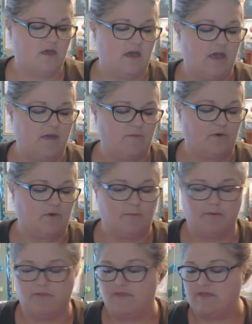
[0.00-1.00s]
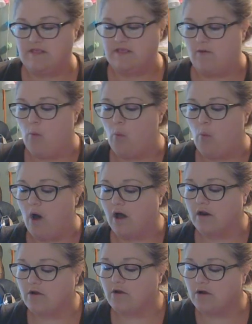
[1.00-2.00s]
I am going to put this in the
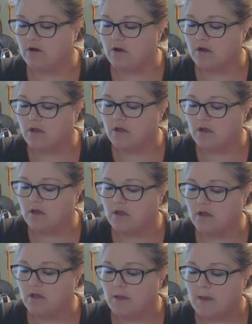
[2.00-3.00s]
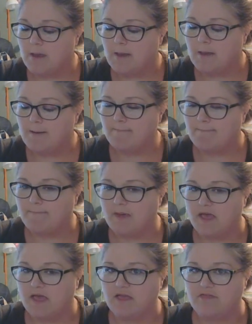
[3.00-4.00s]
water,
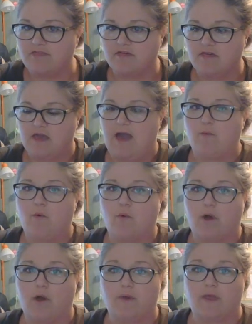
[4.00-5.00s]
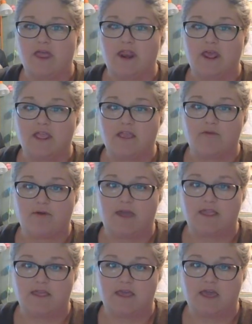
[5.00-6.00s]
but I will go get another
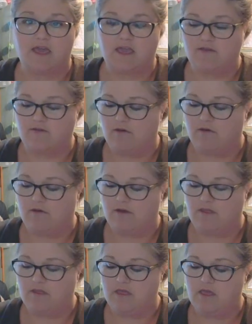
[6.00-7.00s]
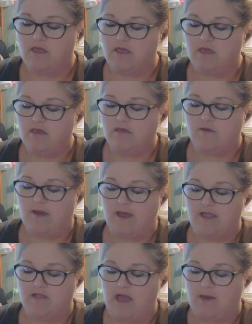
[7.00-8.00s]
candy cane. All right. So
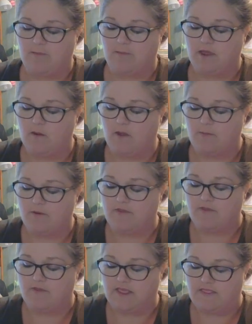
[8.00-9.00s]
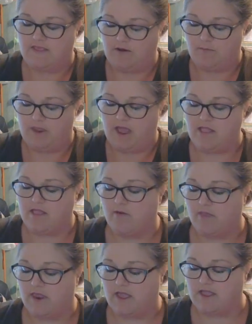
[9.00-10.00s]
I'm going to go on and put this in there, but I
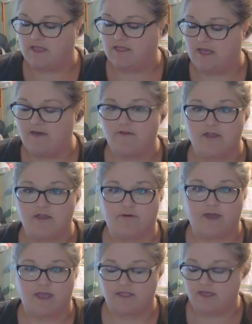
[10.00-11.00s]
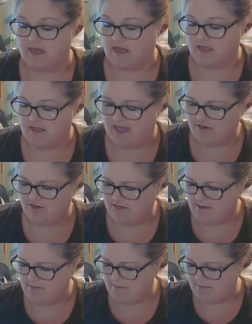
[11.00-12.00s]
know that I need to have another candy cane.
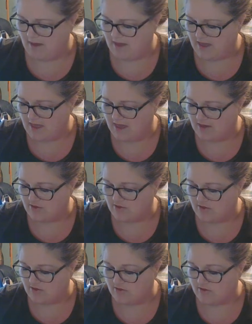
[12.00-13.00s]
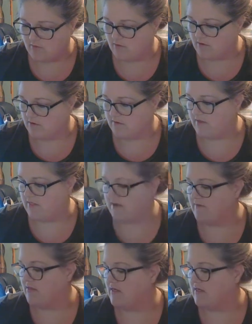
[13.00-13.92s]
Actually, that might actually just work if I leave it